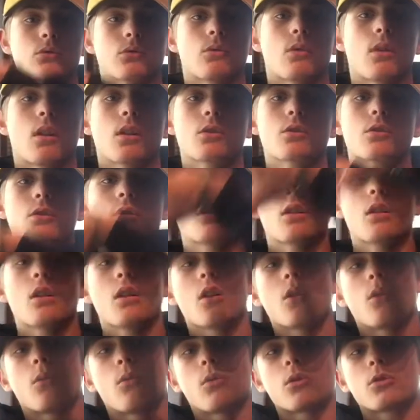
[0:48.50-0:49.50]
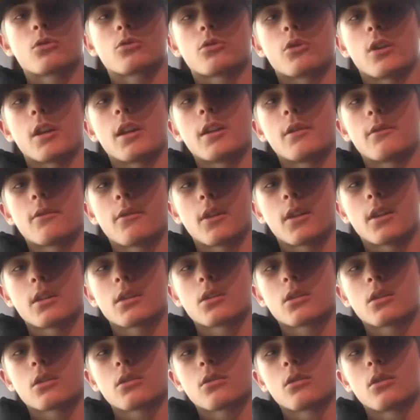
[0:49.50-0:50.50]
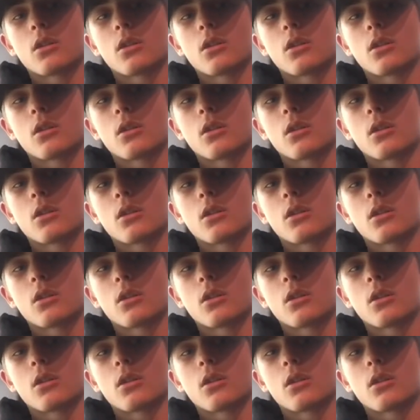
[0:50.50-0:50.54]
squadron, one training flight